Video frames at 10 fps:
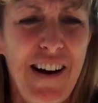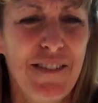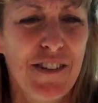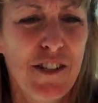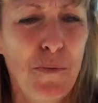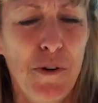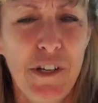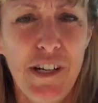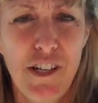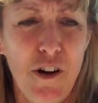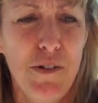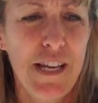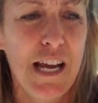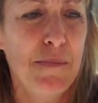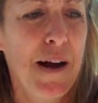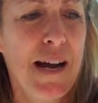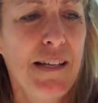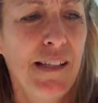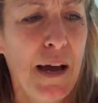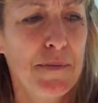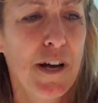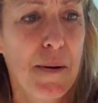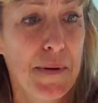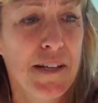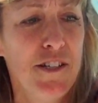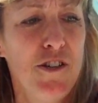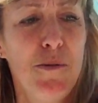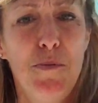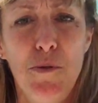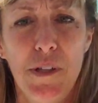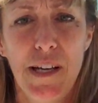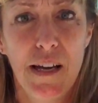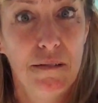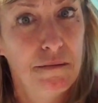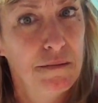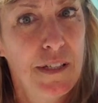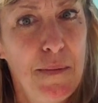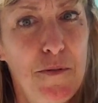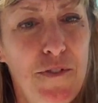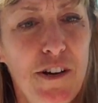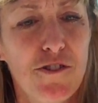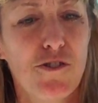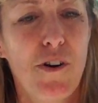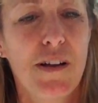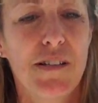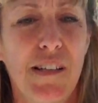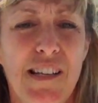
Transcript: right, so we're going to go take my laptop into the pool again. Keep your fingers crossed.